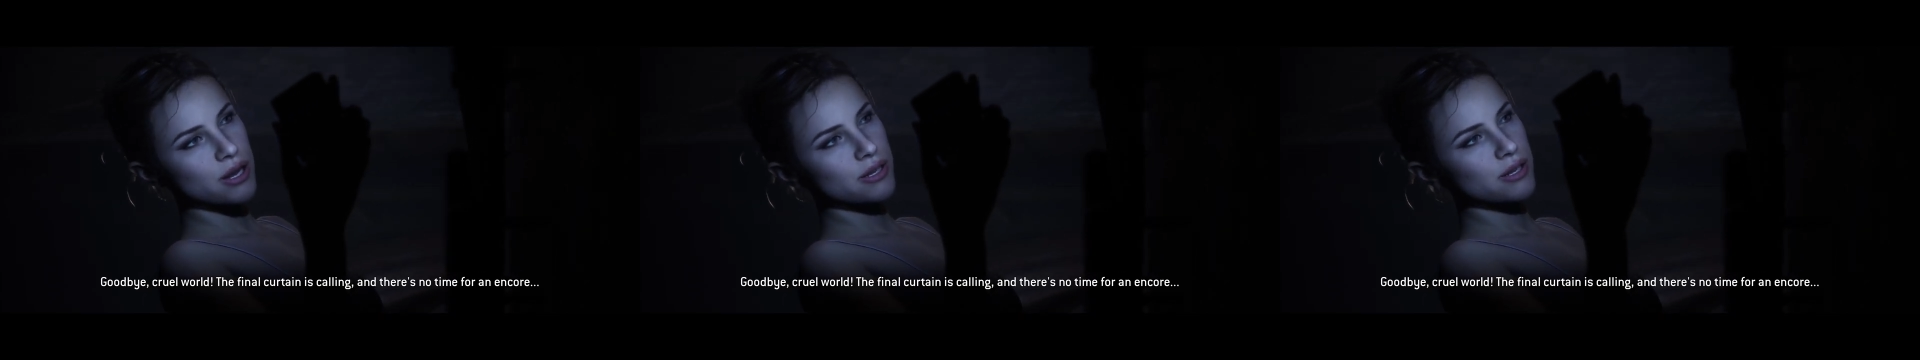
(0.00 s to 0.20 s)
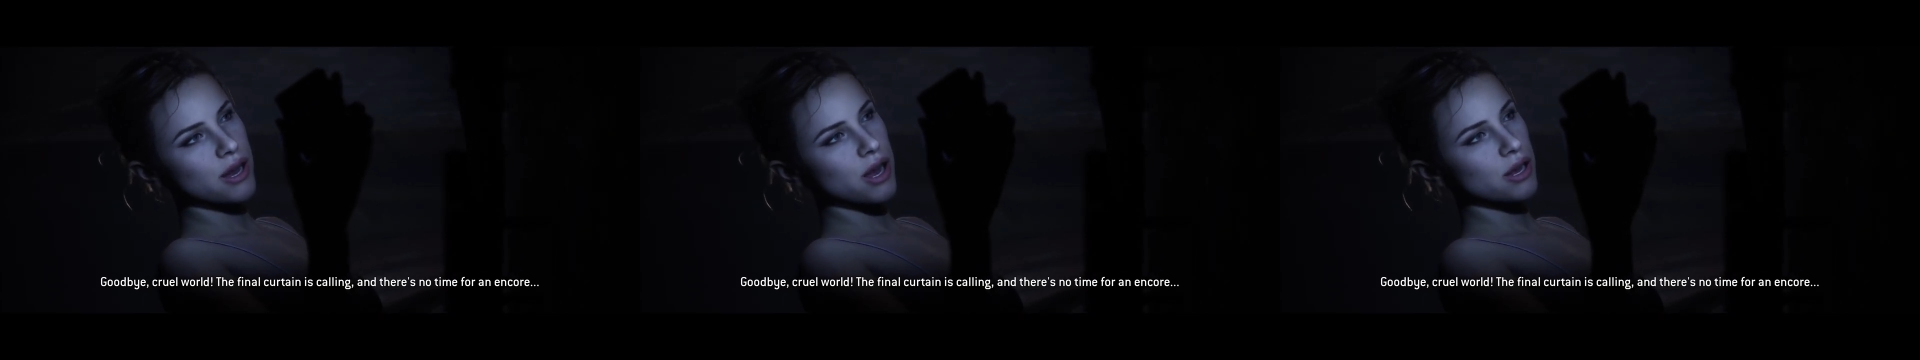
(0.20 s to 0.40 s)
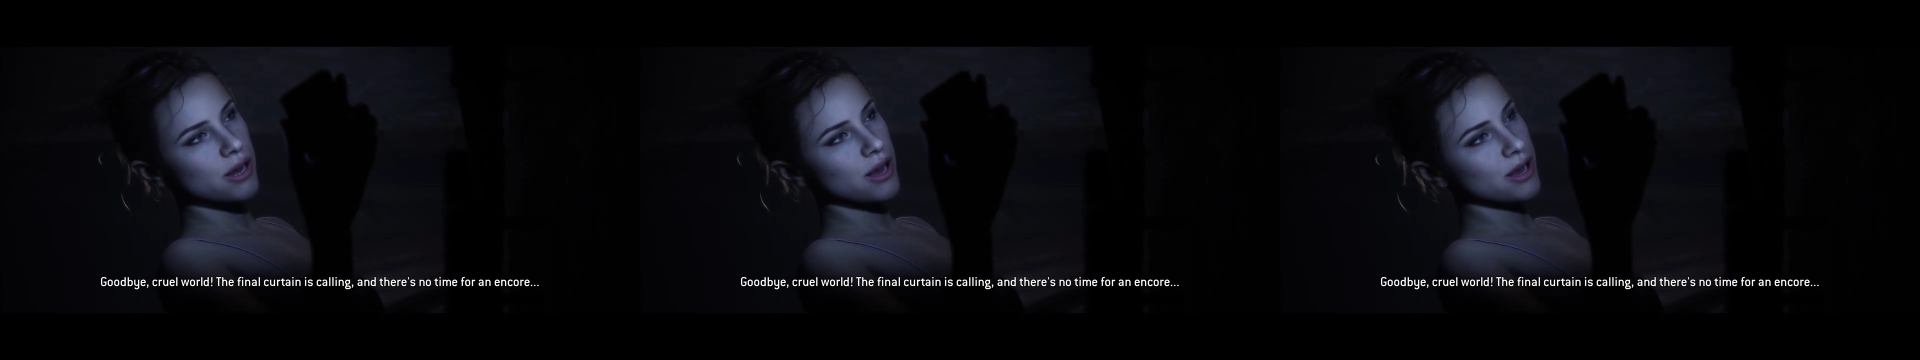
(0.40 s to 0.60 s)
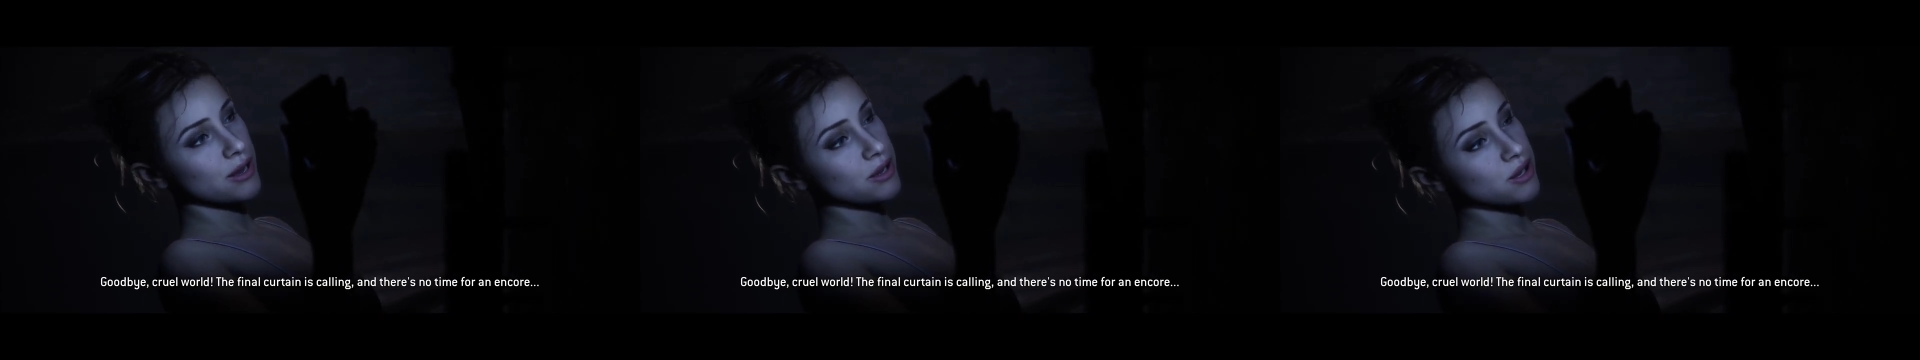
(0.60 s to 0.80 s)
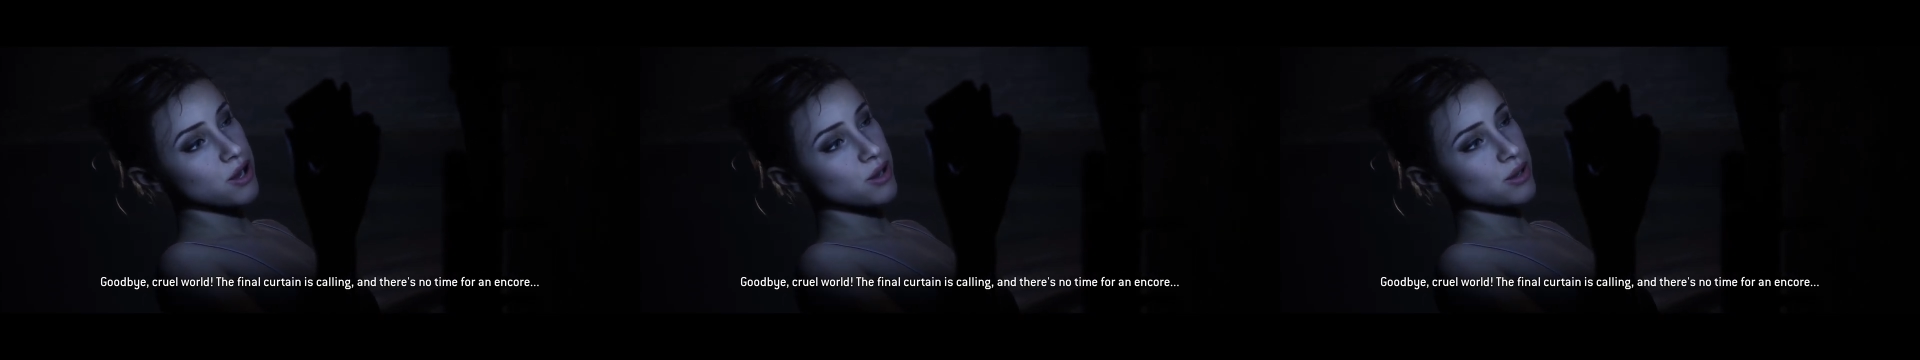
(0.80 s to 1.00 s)
is calling and
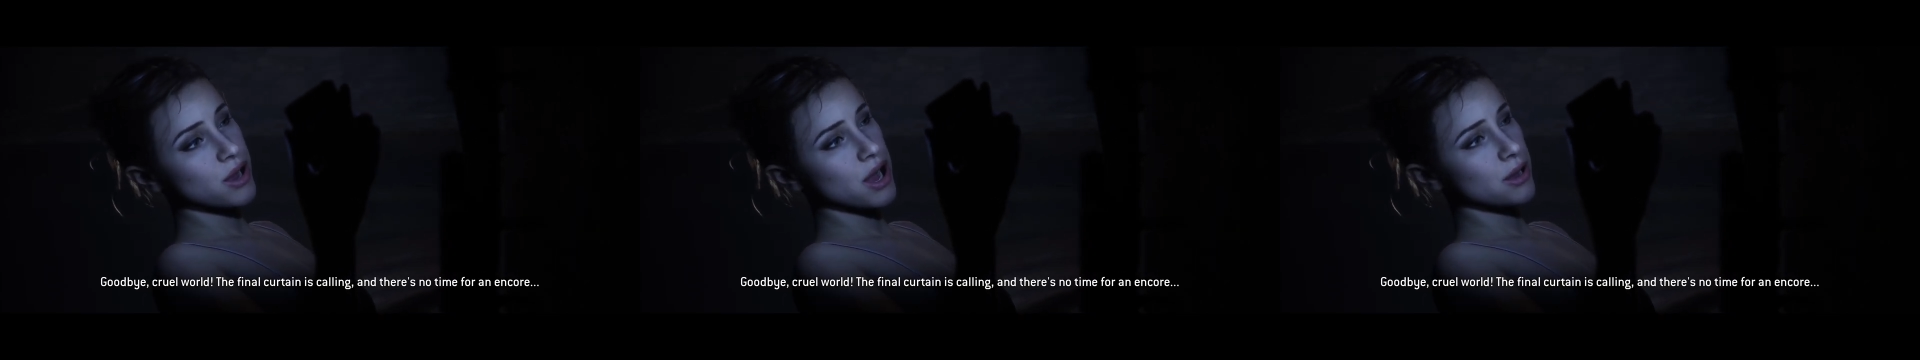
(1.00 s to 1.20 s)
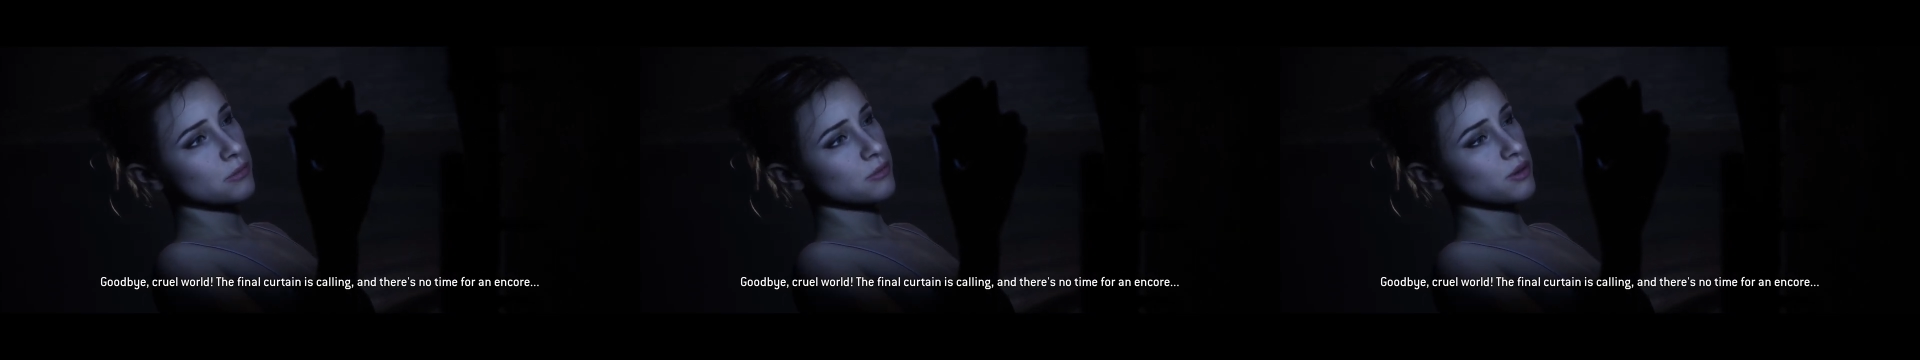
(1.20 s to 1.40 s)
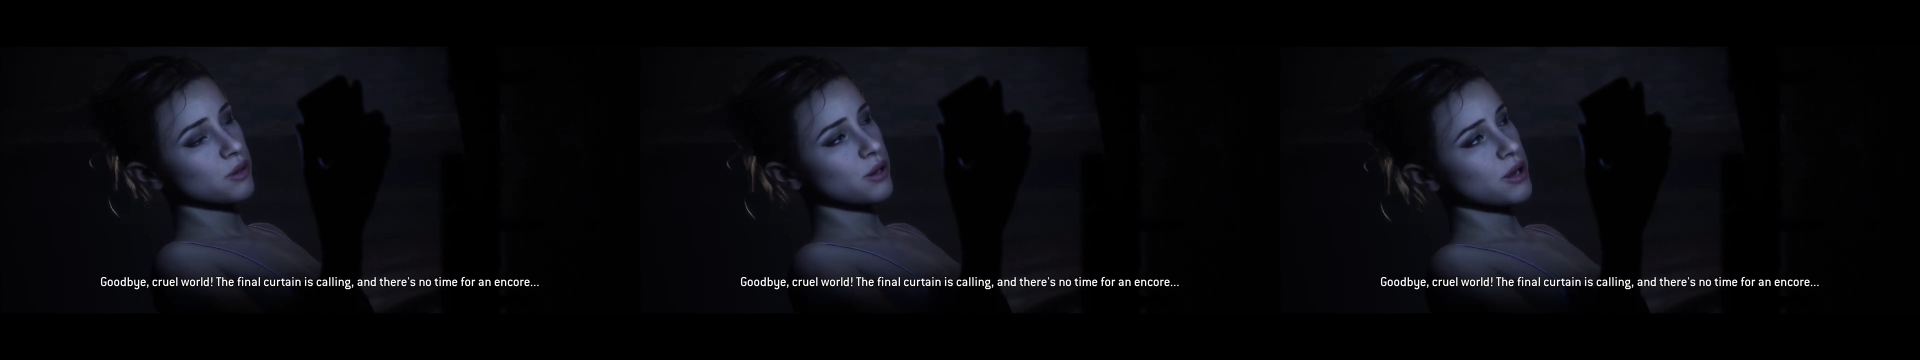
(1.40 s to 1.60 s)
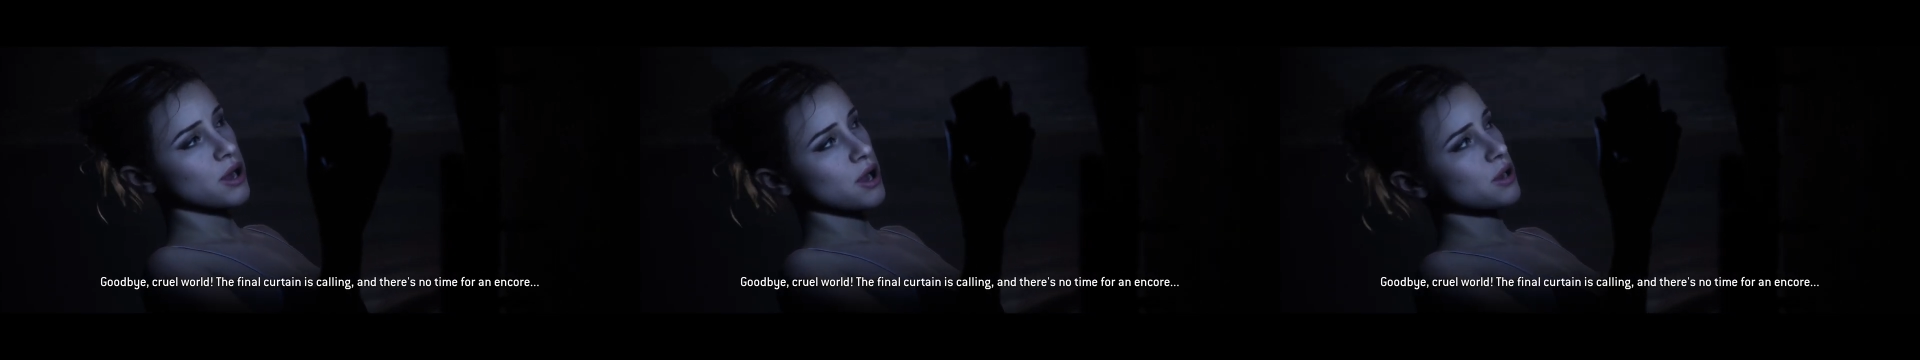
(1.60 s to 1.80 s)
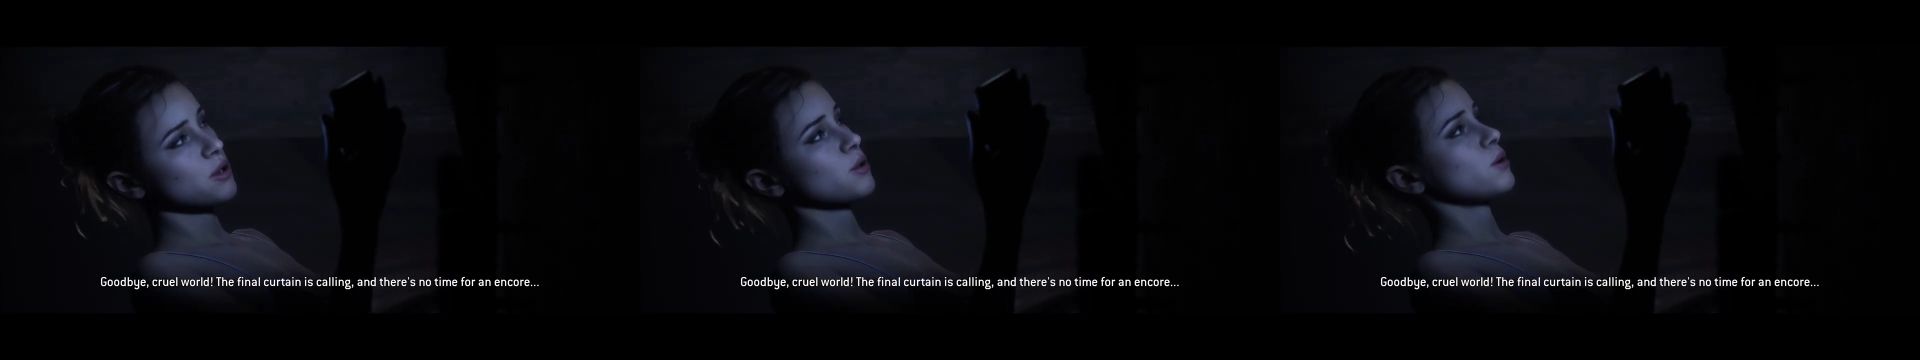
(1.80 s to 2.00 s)
there's no time for an
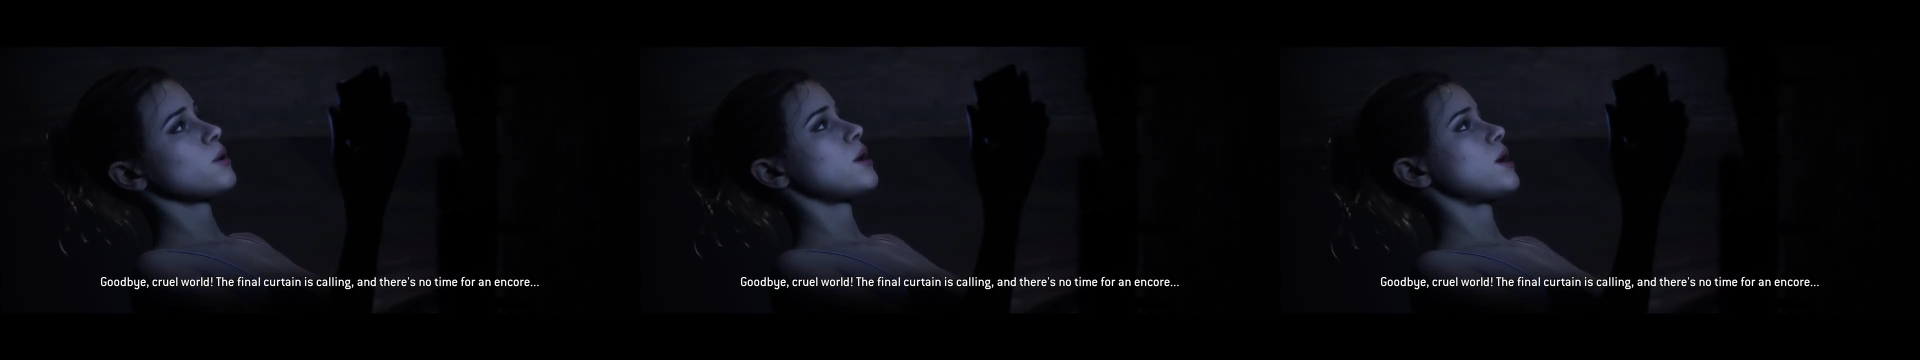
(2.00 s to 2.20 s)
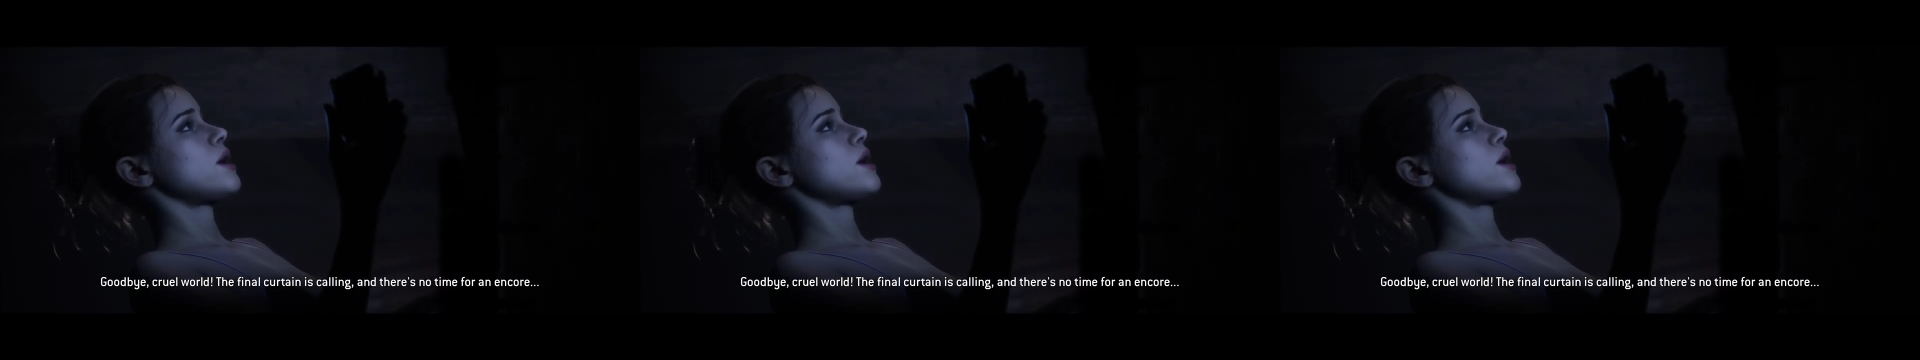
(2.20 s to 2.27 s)
encore.